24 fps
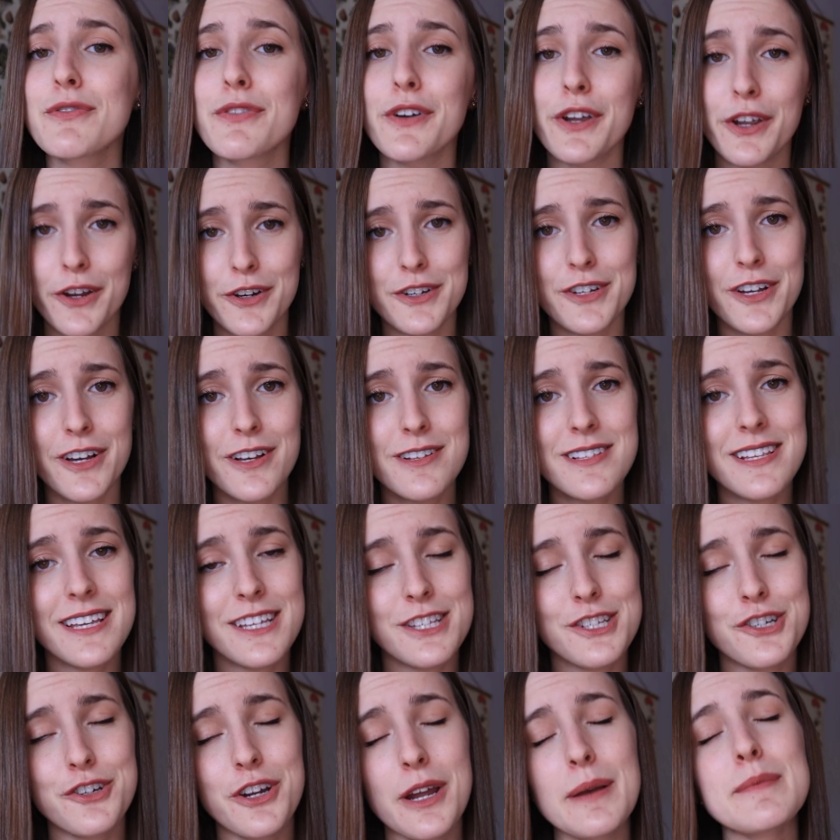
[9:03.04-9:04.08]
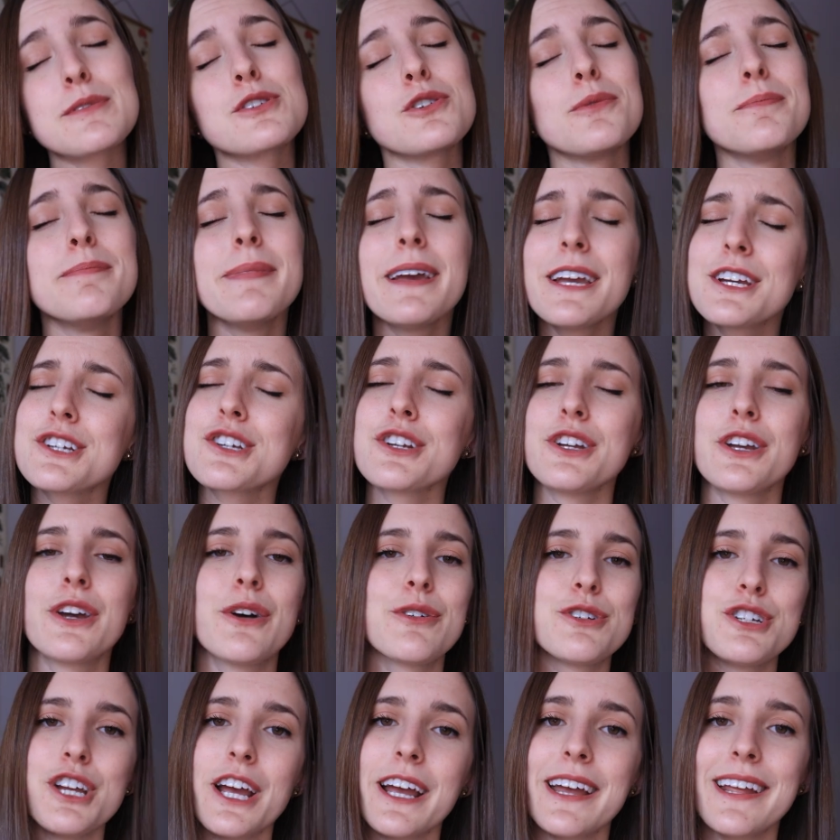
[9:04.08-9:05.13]
for your dog's Instagram, so make sure you go
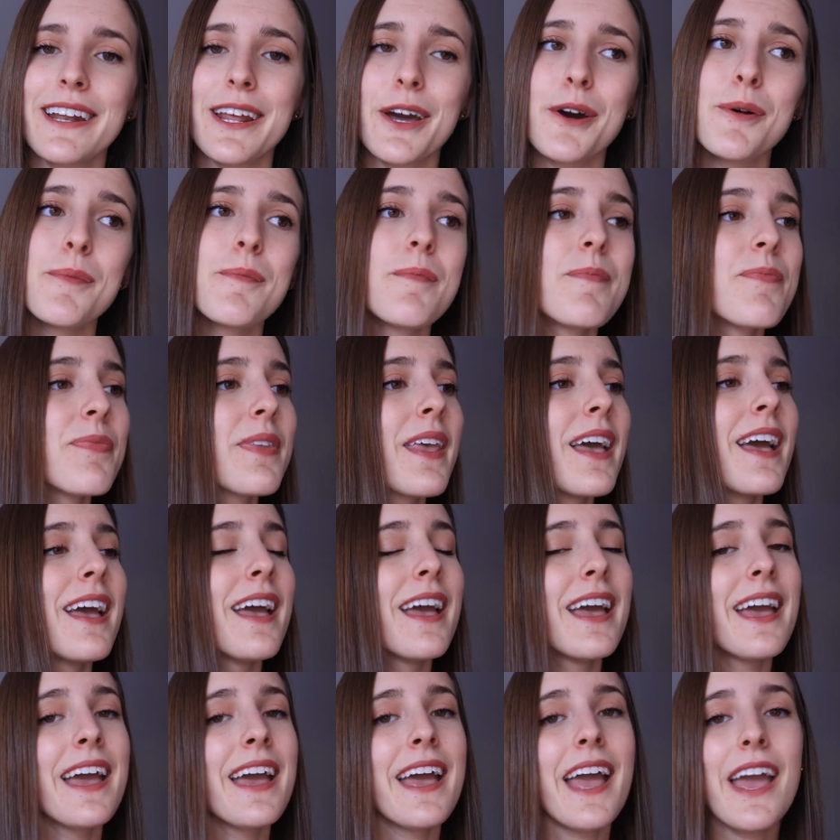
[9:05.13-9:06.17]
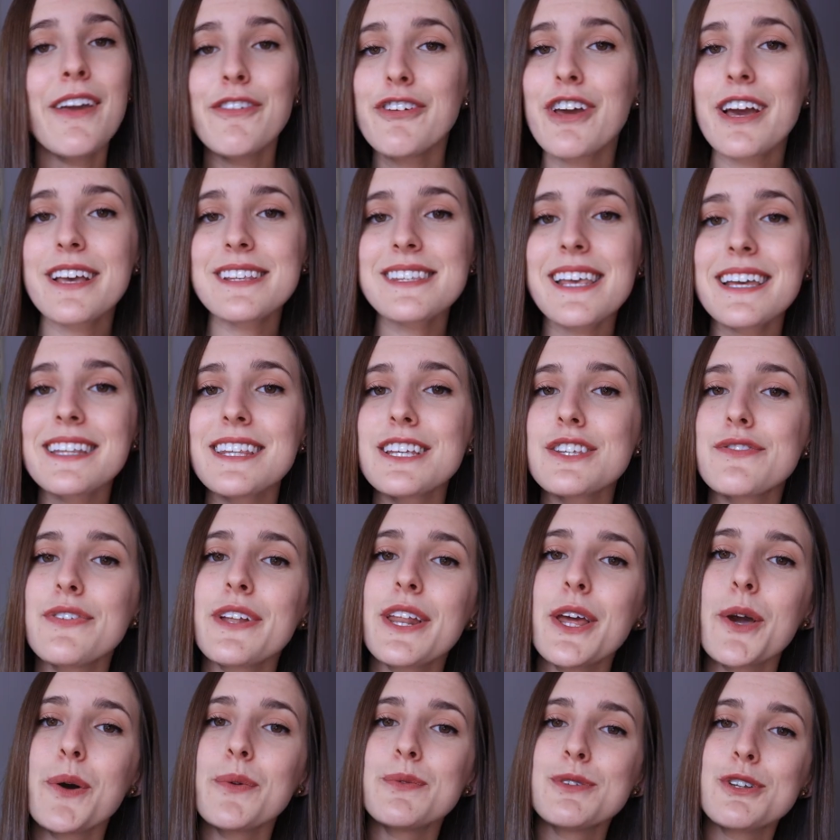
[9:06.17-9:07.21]
check it out. If you guys like this
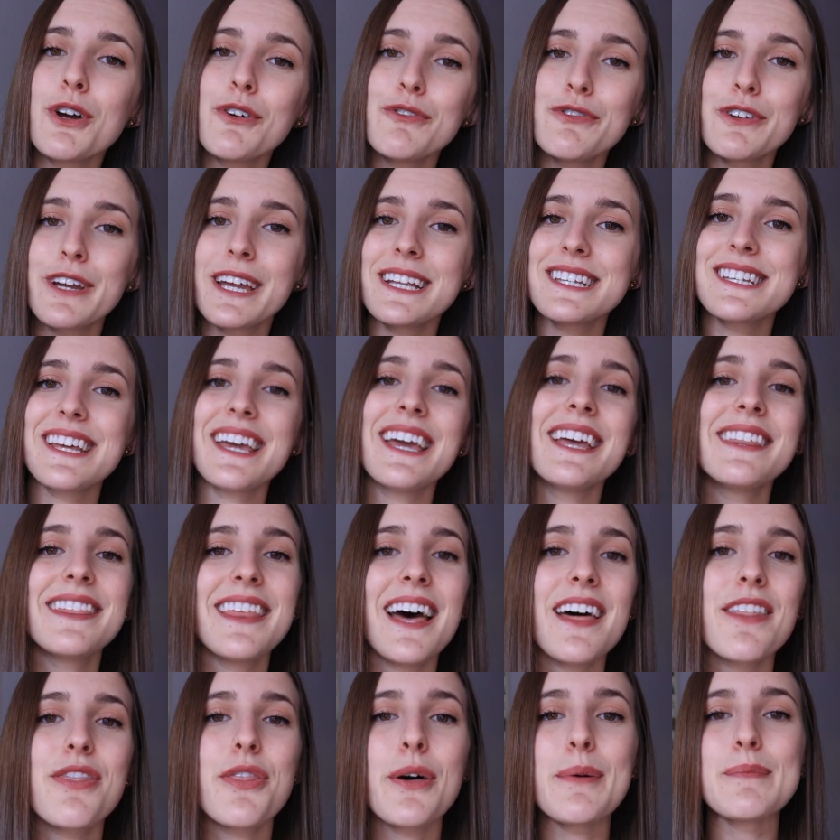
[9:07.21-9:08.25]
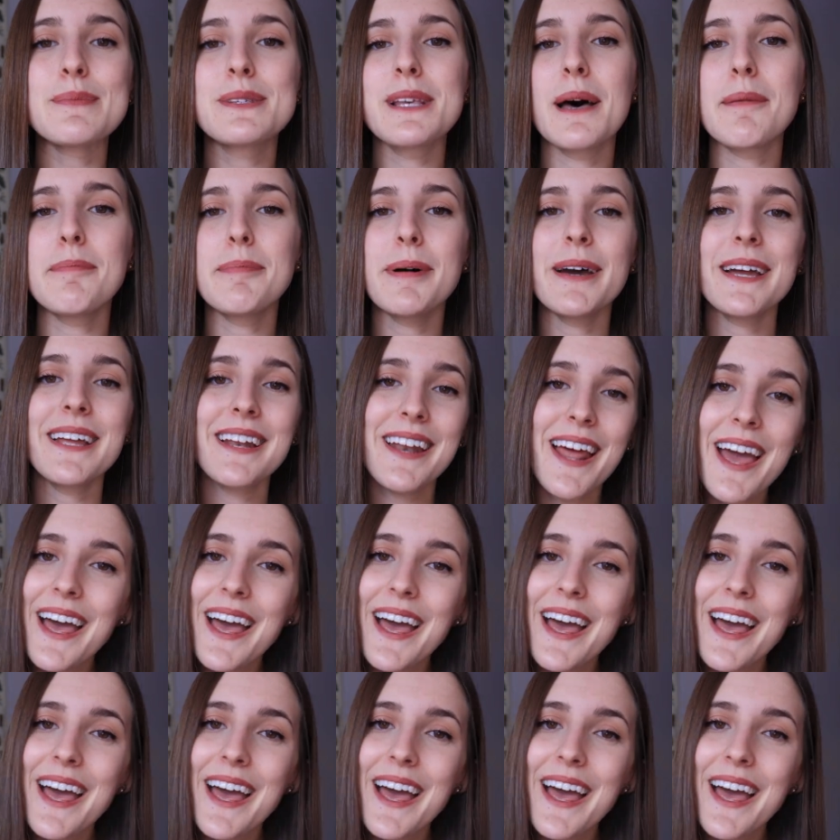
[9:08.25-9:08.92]
video, don't forget to hit that thumbs up button